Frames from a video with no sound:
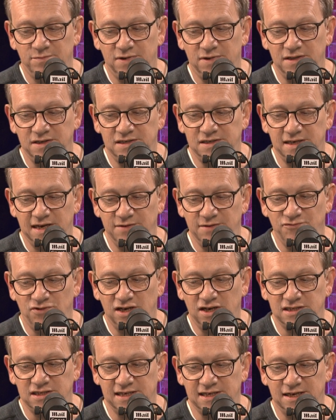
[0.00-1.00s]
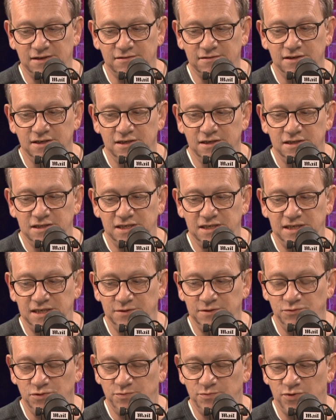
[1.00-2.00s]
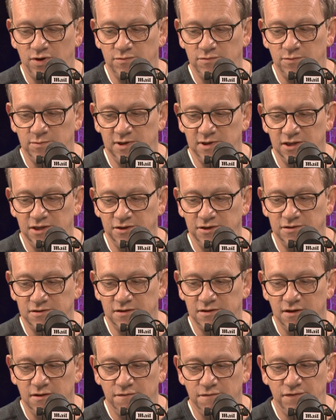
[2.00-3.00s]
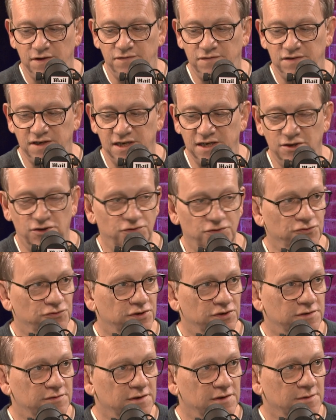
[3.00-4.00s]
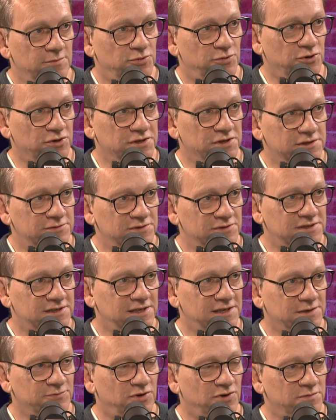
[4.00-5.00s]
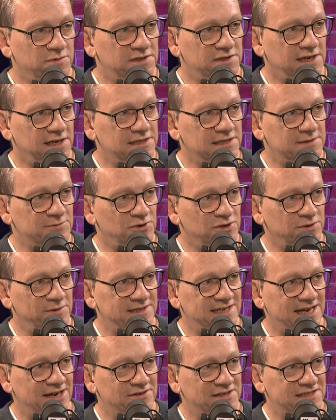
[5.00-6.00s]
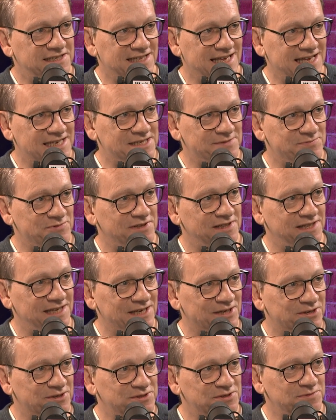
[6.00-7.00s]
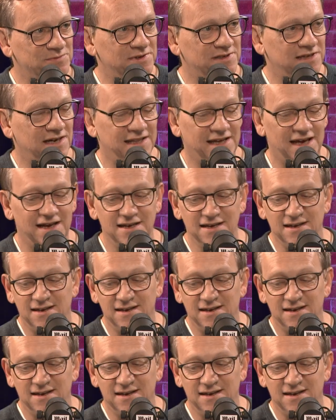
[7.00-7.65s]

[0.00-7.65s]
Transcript: by the same rationale, City would probably lose 1,500 points, which I think probably takes them all the way down into the Isthmian League or something like that.